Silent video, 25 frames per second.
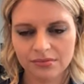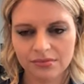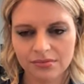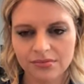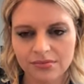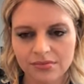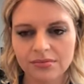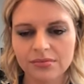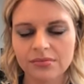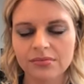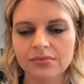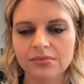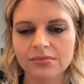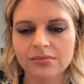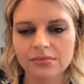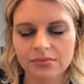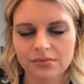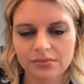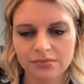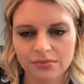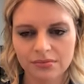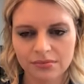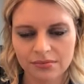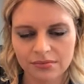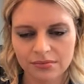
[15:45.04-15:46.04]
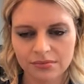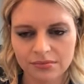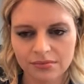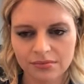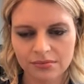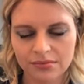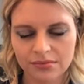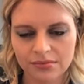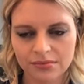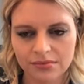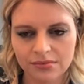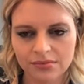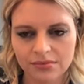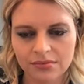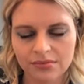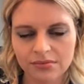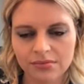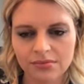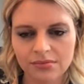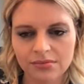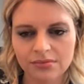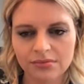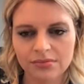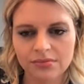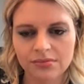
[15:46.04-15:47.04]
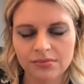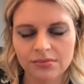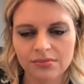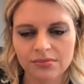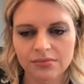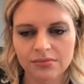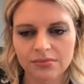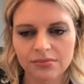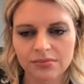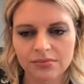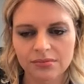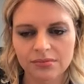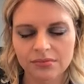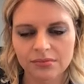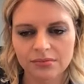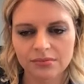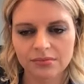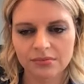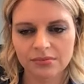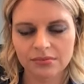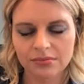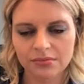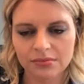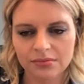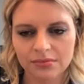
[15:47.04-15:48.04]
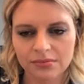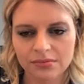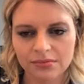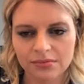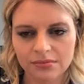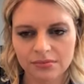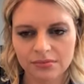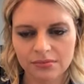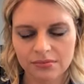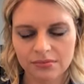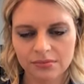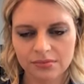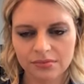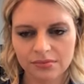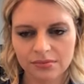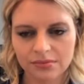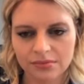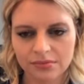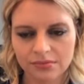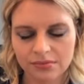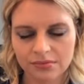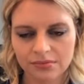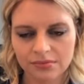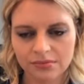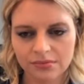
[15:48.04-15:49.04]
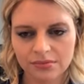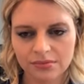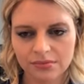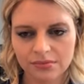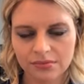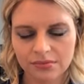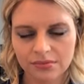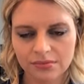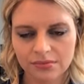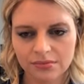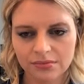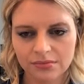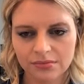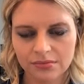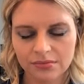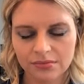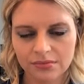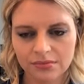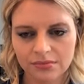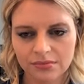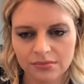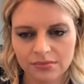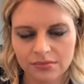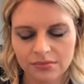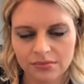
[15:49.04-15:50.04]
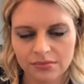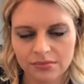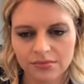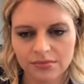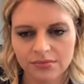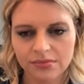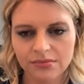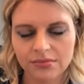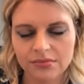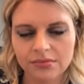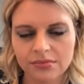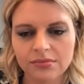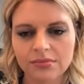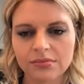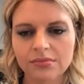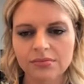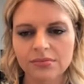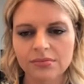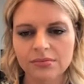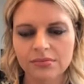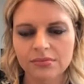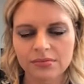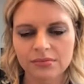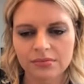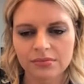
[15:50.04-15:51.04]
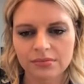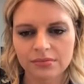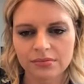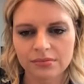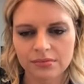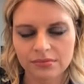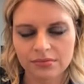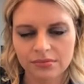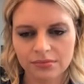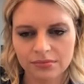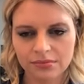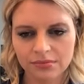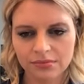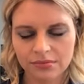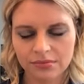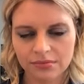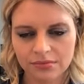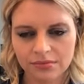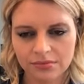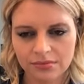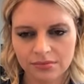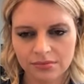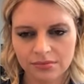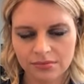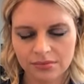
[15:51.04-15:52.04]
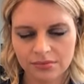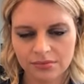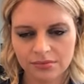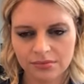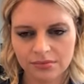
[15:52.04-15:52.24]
This person isn't speaking.